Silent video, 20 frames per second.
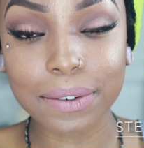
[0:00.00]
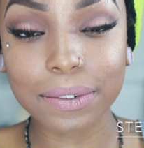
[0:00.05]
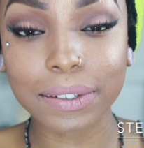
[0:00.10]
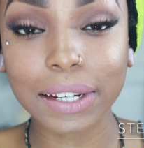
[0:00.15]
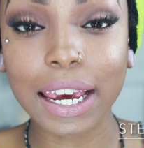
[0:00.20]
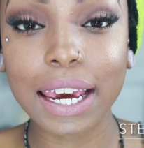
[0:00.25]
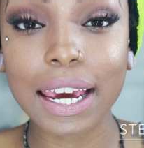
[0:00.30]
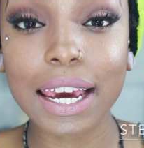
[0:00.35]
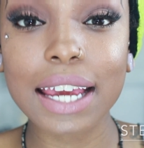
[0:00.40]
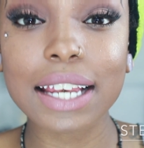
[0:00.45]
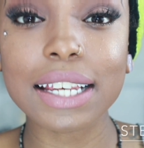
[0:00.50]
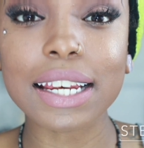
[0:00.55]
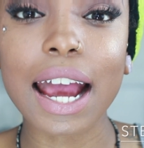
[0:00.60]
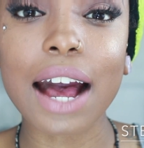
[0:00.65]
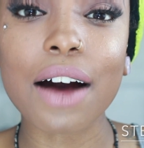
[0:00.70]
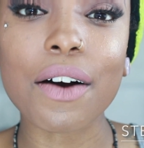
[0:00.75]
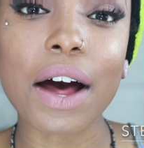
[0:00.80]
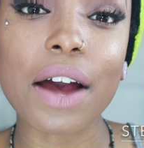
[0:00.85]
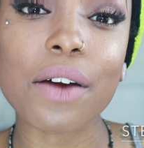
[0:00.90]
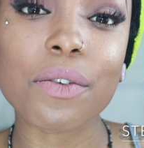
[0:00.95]
Okay,
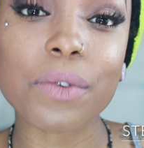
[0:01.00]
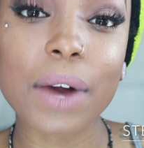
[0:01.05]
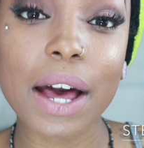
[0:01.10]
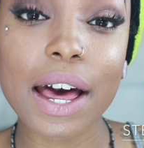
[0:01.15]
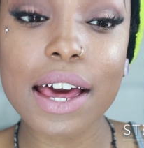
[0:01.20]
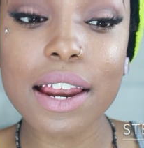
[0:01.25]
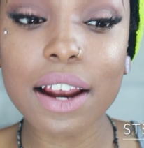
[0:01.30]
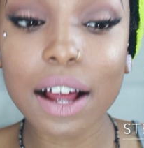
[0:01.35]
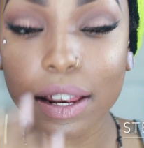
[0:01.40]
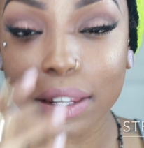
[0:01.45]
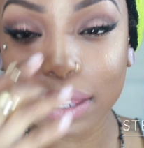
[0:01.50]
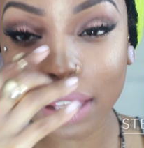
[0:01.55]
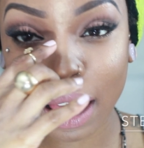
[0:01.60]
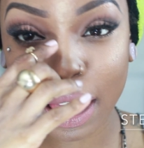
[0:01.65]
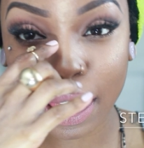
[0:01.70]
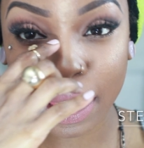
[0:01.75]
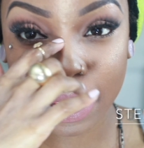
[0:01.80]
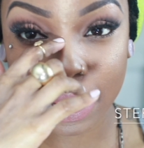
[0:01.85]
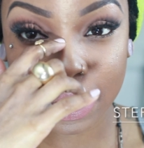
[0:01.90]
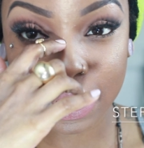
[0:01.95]
now I read
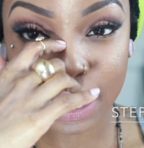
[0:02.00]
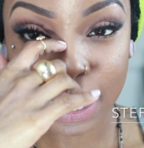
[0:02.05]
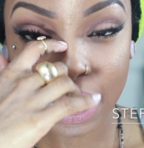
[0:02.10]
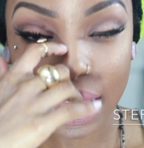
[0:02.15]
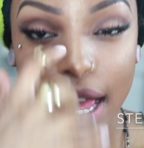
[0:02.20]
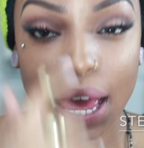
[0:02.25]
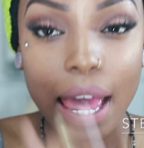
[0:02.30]
online